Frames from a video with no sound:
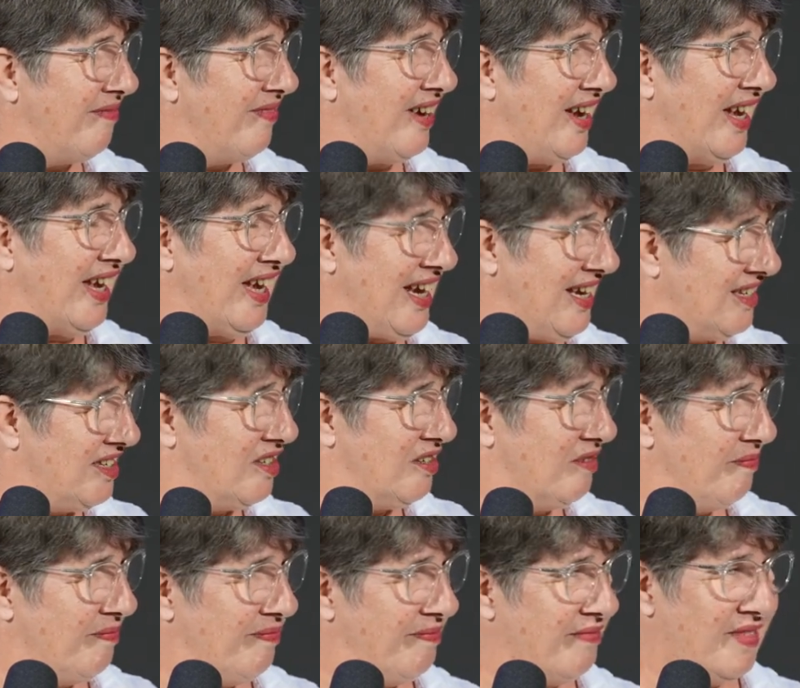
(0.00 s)
I guess
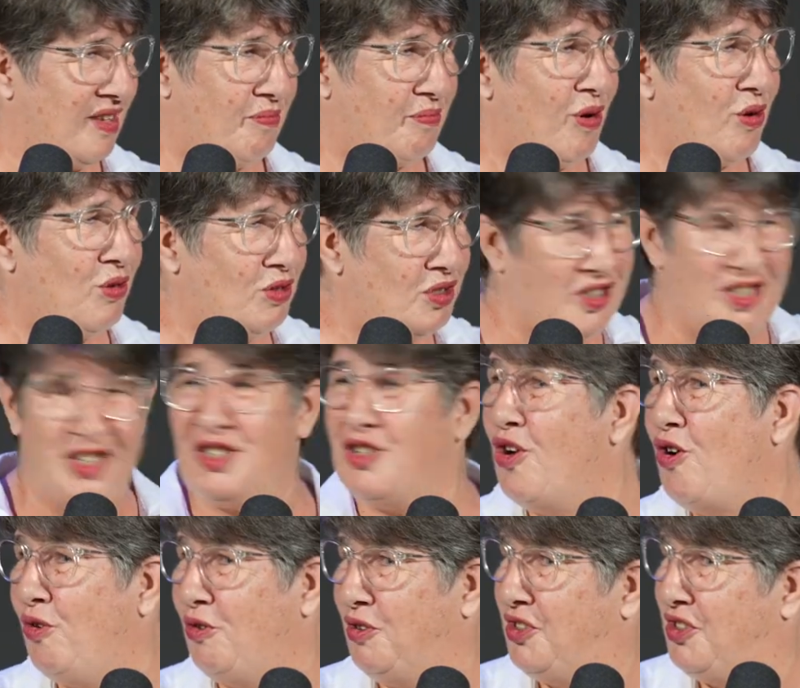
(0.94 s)
the post-it
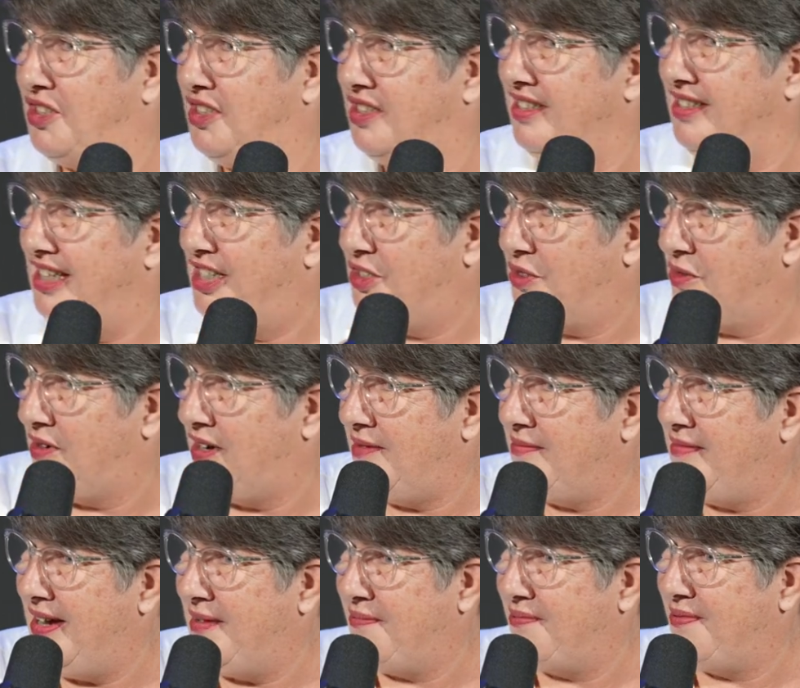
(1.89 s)
notes need to
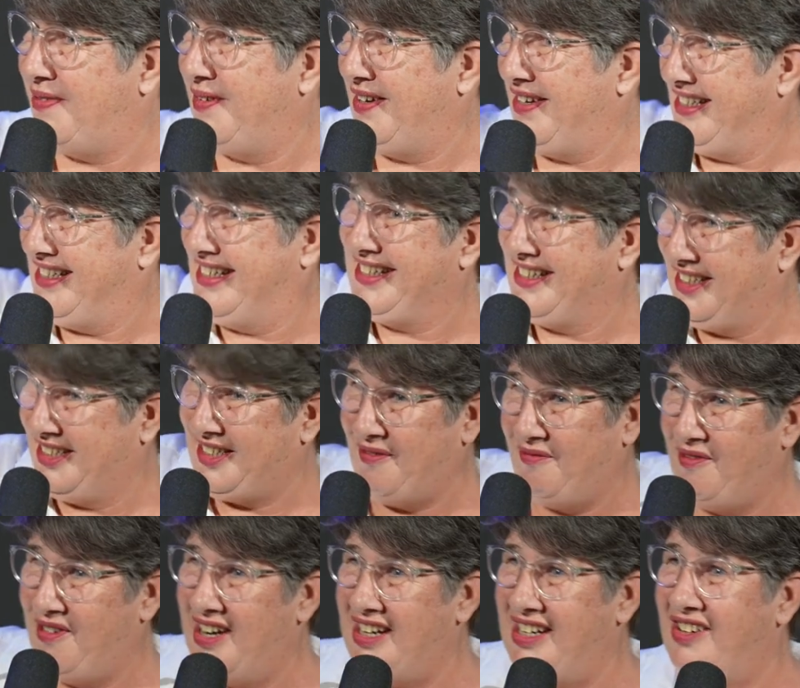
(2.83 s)
come up
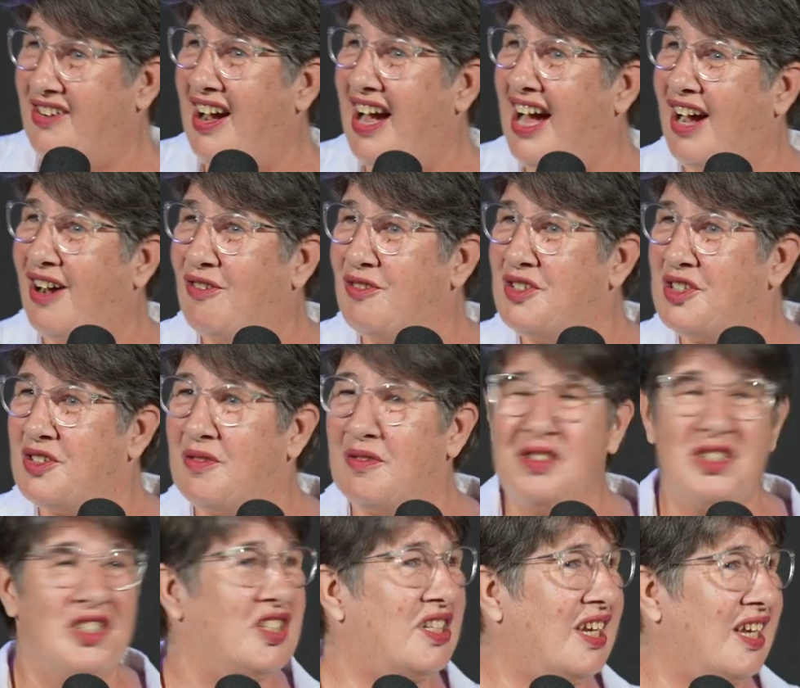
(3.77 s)
somewhere in your house,
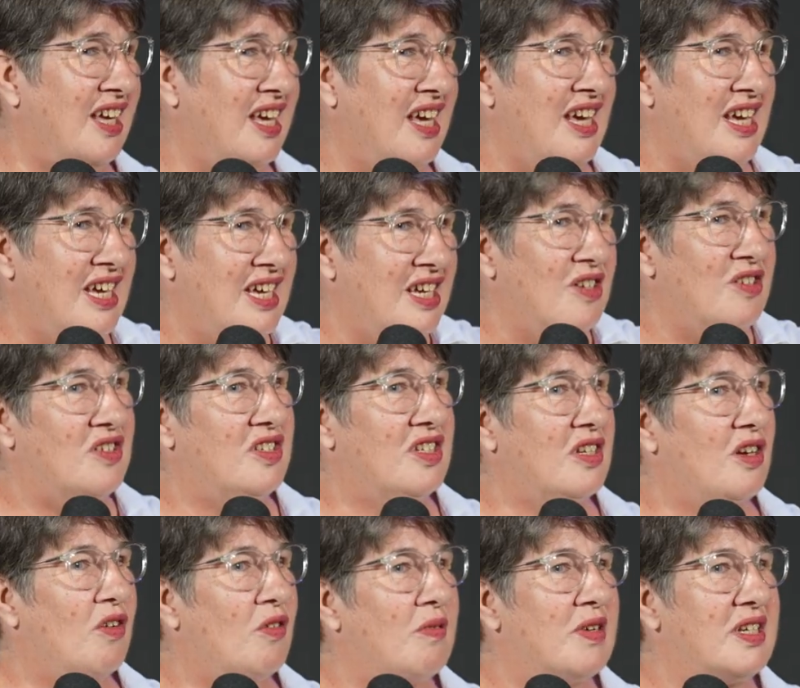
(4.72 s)
or just like you
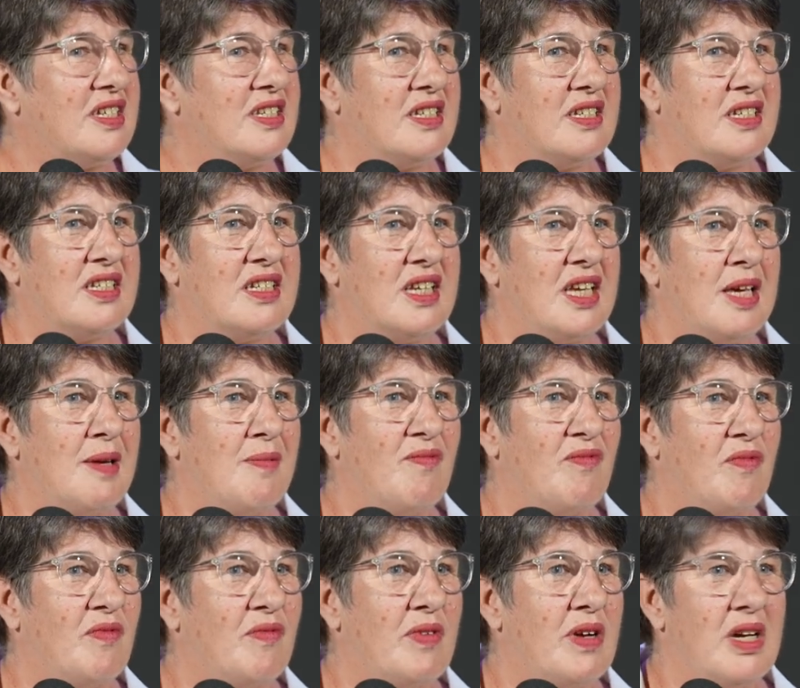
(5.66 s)
see always the
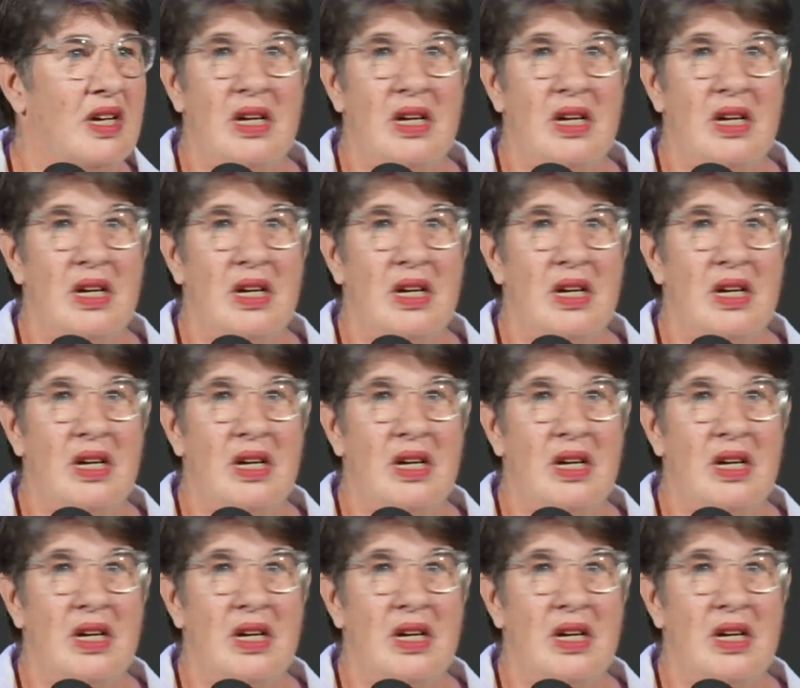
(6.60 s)
same,